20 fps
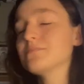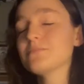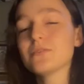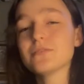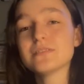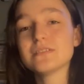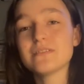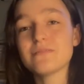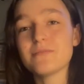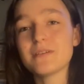
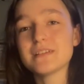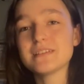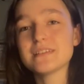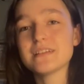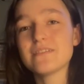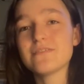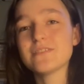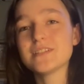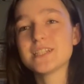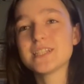most of my
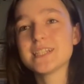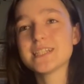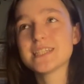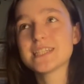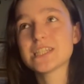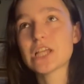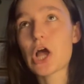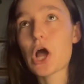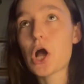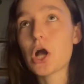stuff is
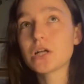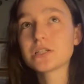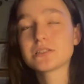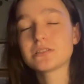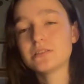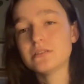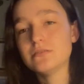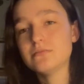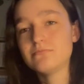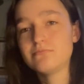just
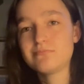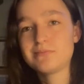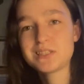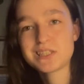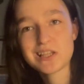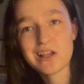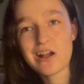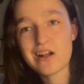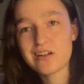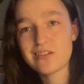socks and
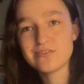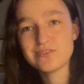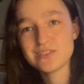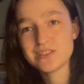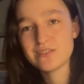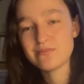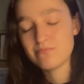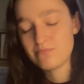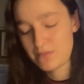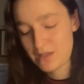scarves
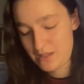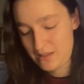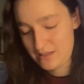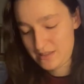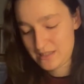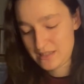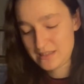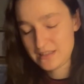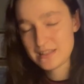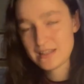and
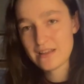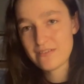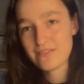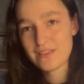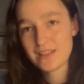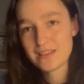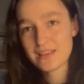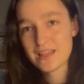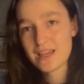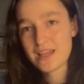mittens and stuff
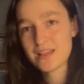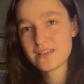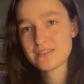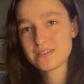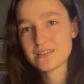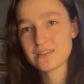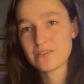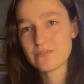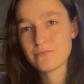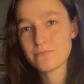like that.
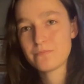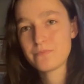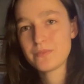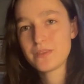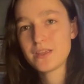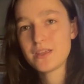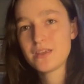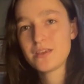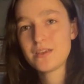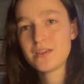So
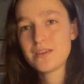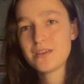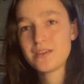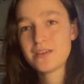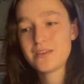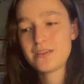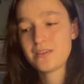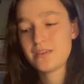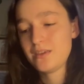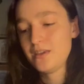
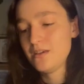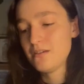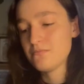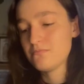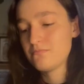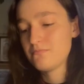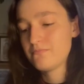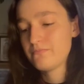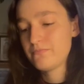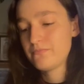yeah,
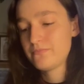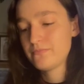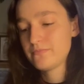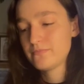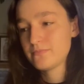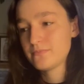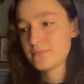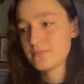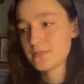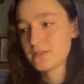
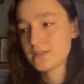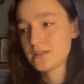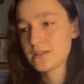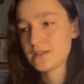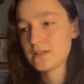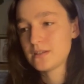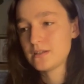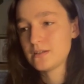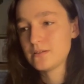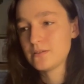
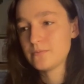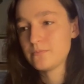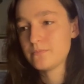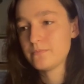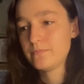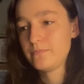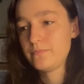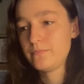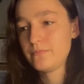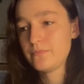
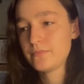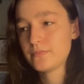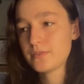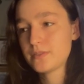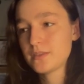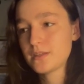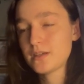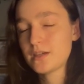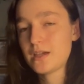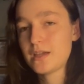
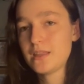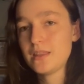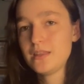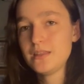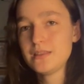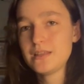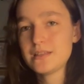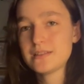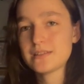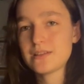I
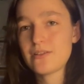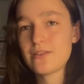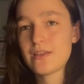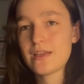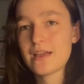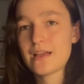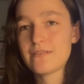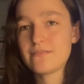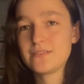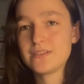think that's all I
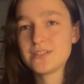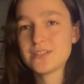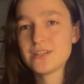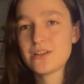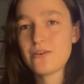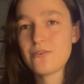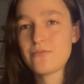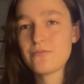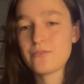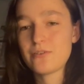have to
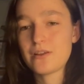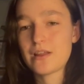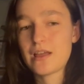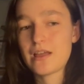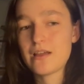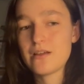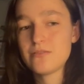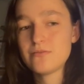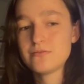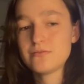show for
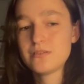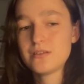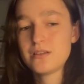now.